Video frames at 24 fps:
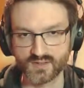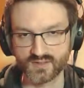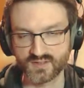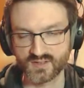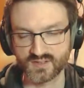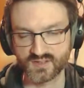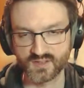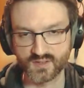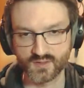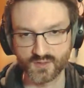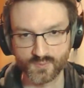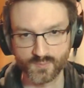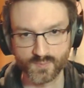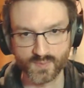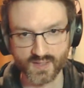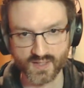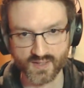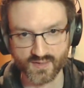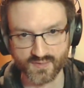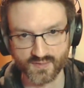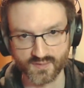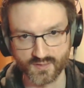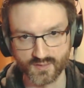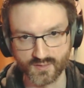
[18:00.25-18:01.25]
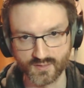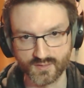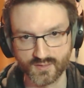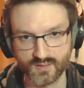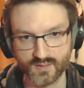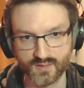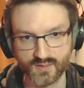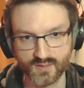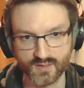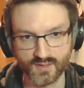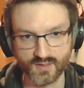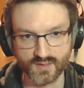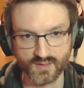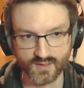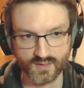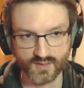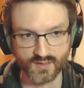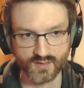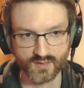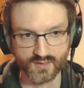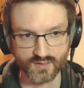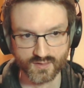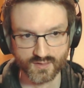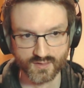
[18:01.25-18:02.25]
a single path in
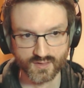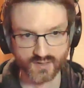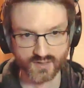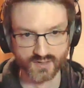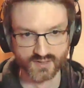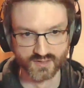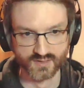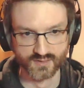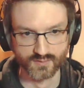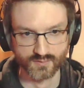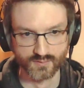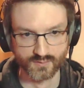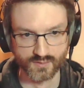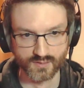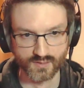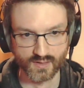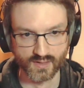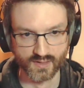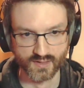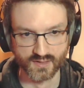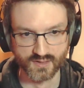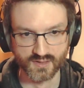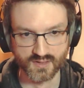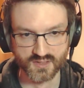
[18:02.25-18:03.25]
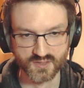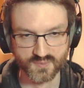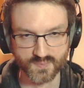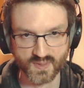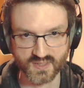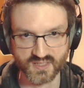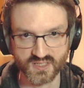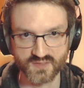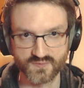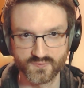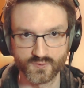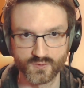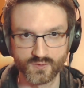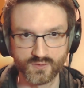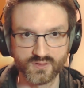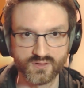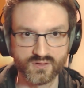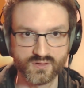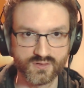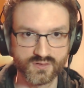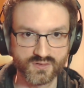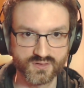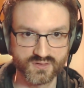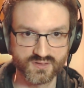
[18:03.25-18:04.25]
the like in the specs
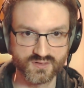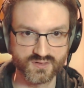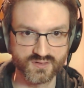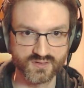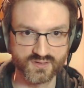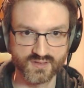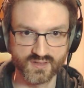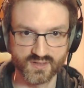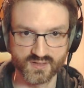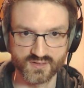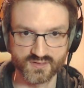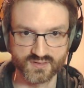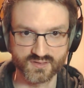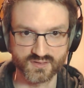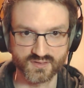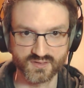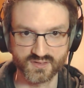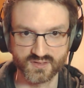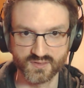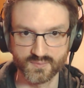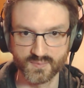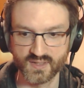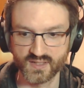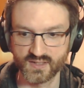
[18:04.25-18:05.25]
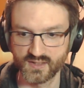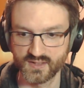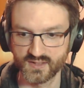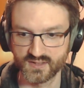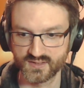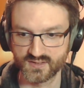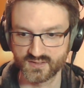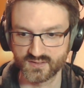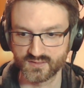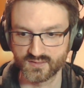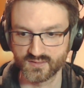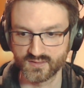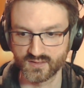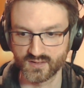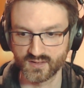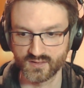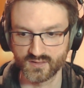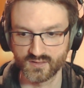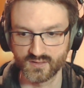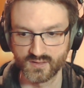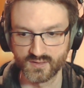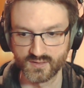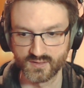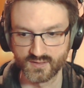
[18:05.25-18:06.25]
folders. There's a CMake list
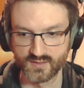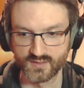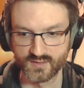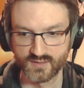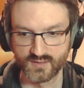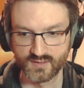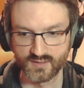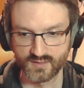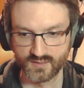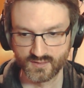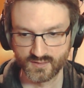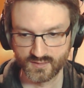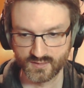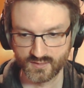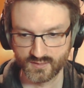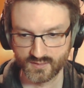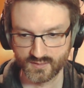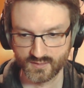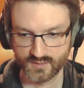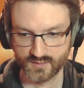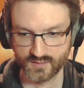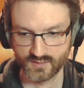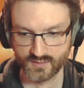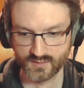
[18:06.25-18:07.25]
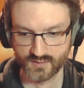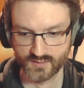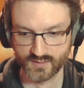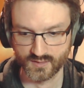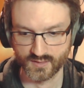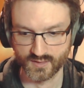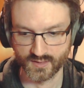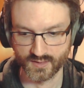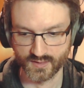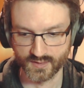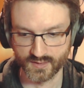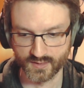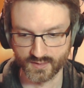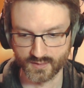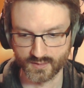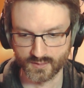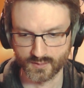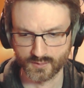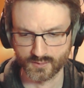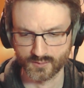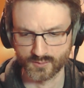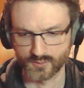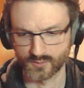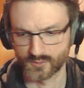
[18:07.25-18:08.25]
there,
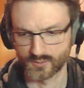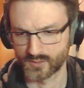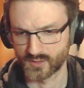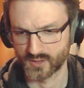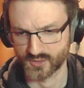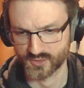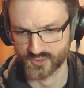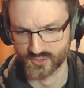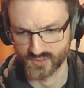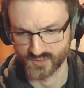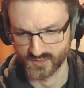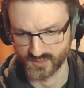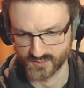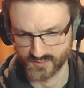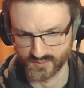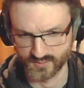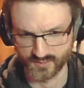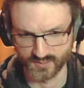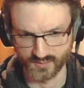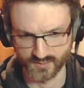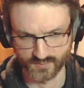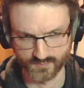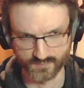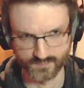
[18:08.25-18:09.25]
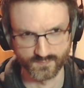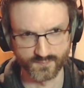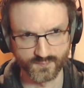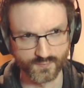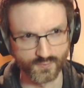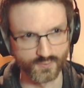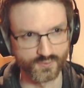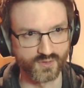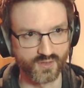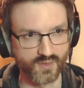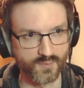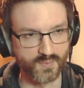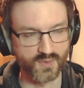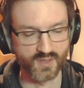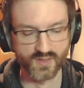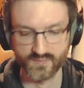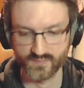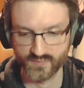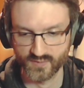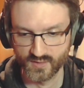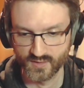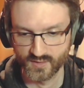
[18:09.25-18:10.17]
or actually the folder above,